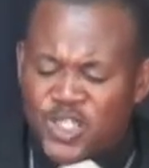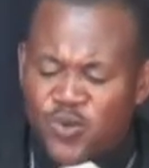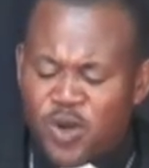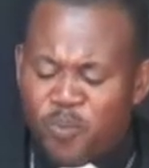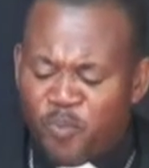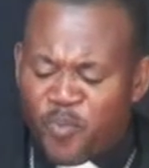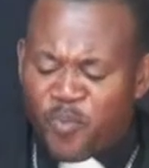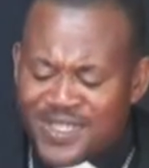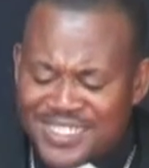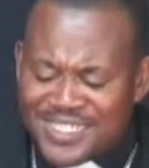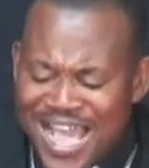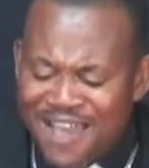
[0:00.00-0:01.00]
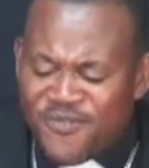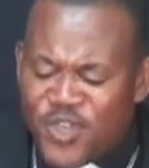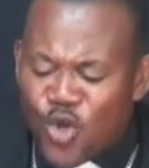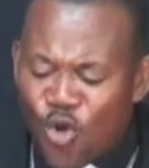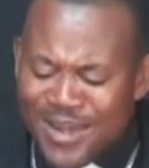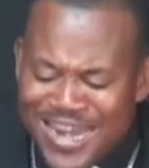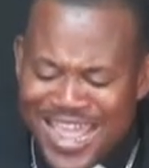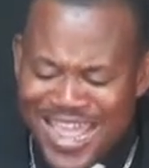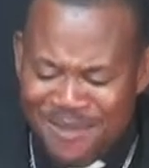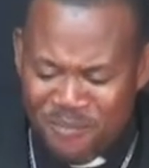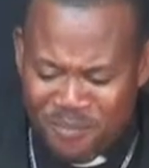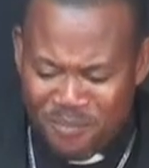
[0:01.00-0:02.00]
will preserve your
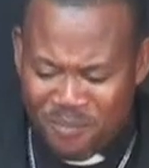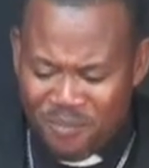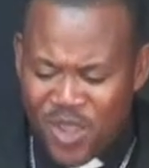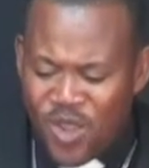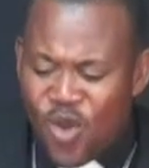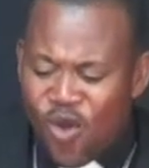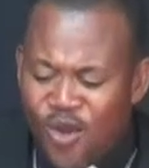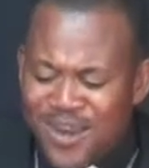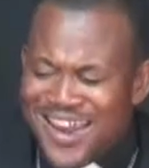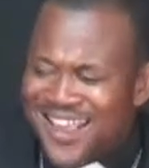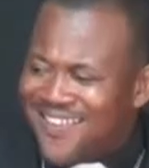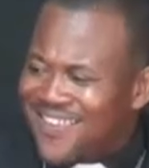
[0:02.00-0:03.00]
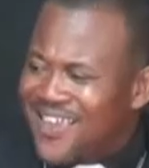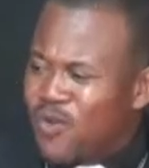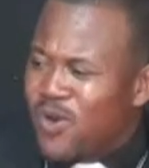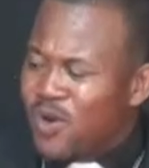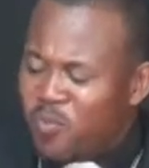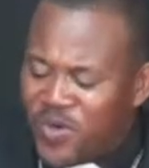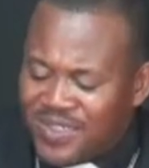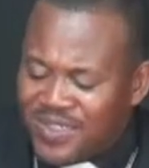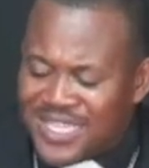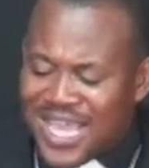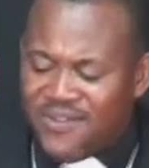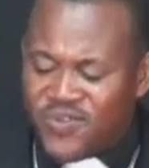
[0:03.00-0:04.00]
name. Honesty will
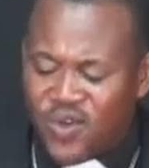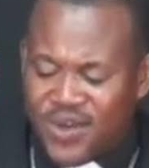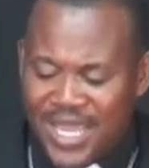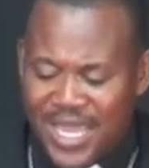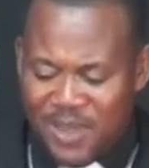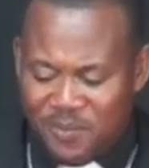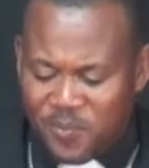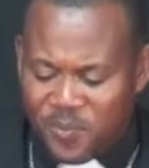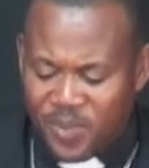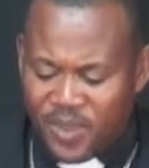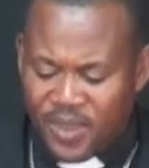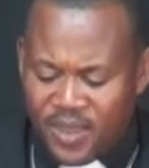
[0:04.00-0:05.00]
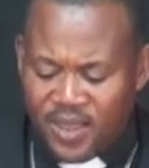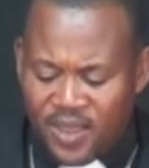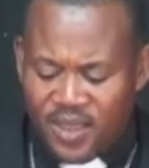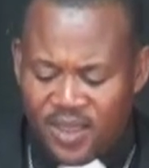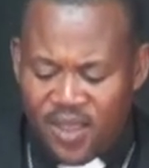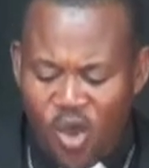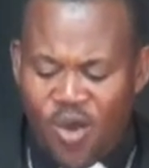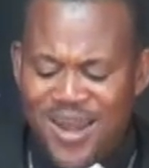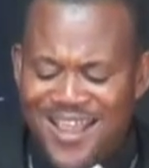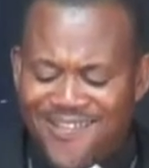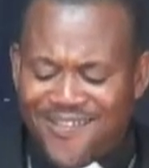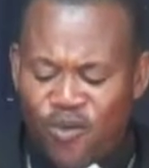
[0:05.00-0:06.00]
preserve your name.
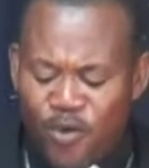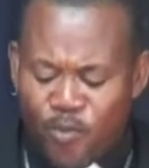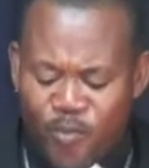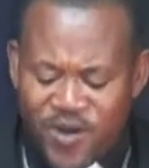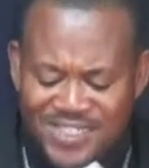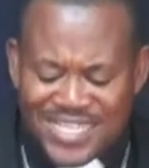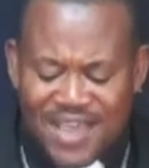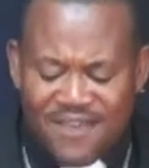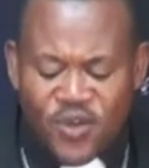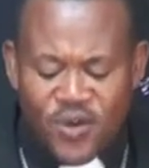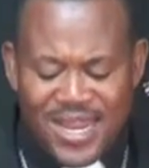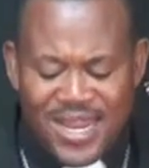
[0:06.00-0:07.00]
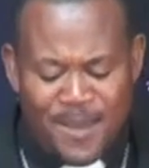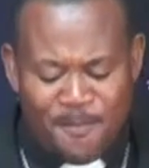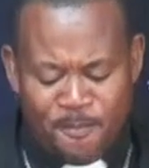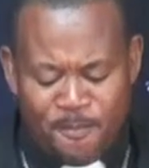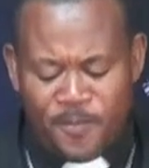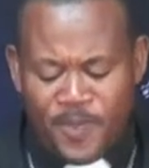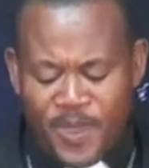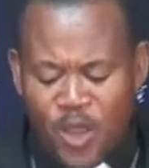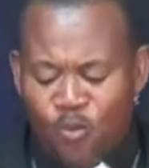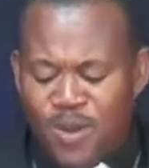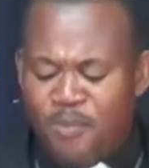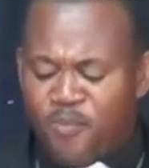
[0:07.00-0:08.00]
Honesty will preserve your name.
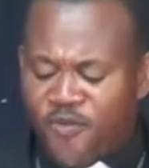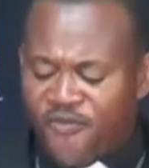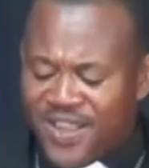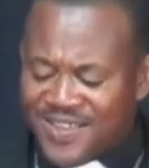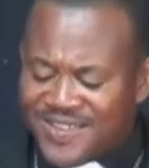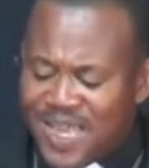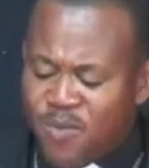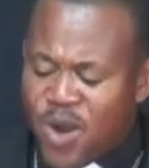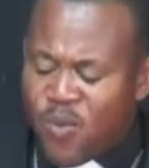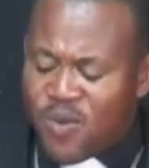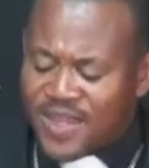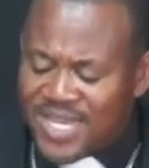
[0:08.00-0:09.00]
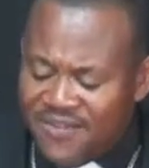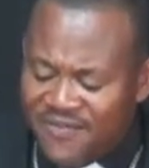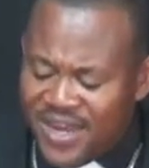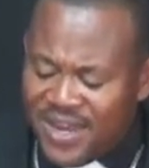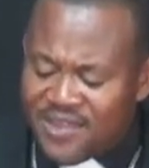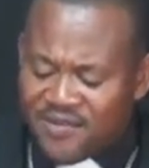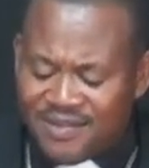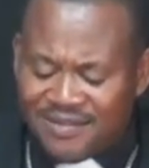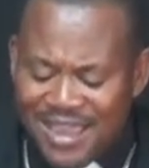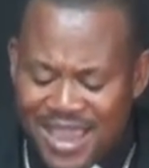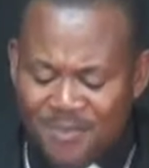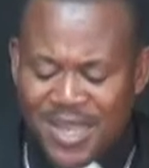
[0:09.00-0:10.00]
When Prophet Samuel was giving his
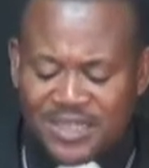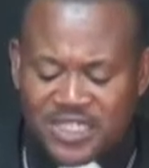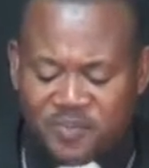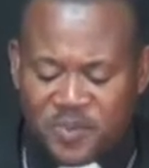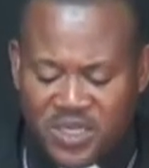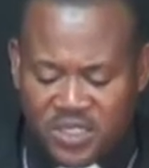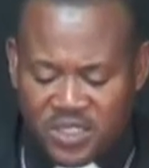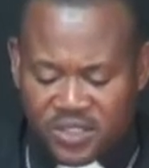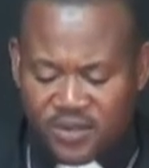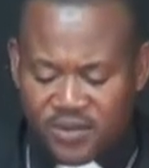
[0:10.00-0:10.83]
retirement speech,